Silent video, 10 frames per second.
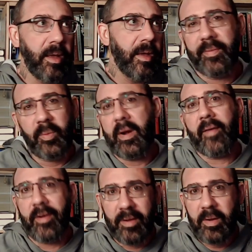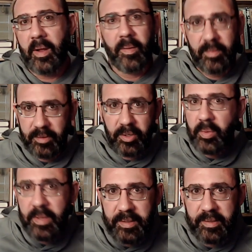whatever, to-do
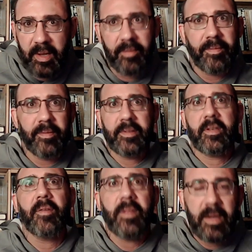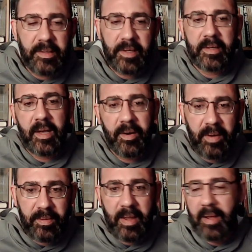list stuff that needs to get done
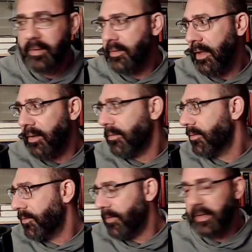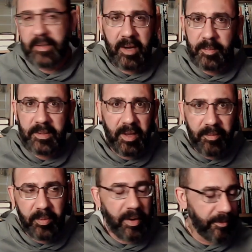around the house, like fix it up stuff,
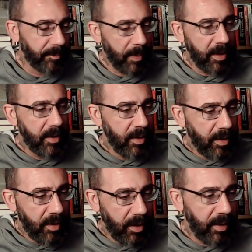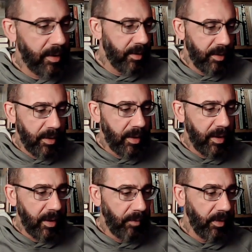whatever. All right,
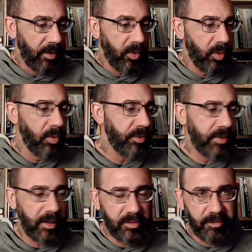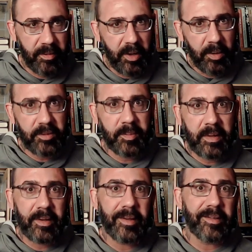I've got a whole section for notes,
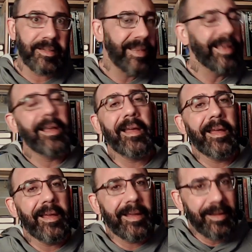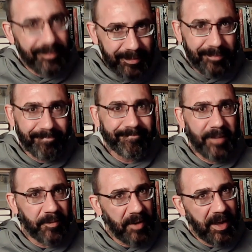because
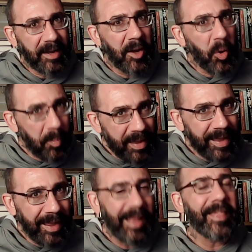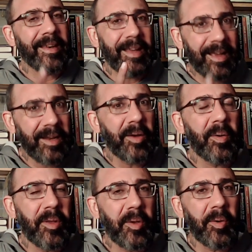if I know me, then I know
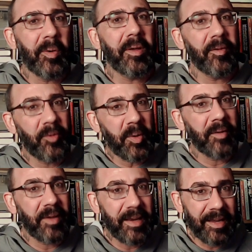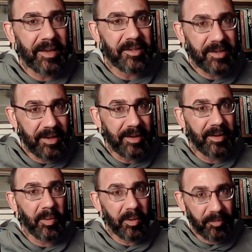you. If you have ADHD
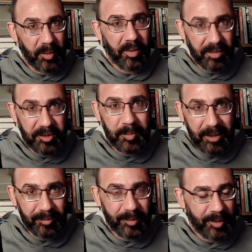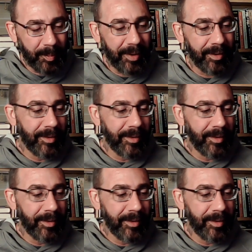or if you are on the spectrum somewhere,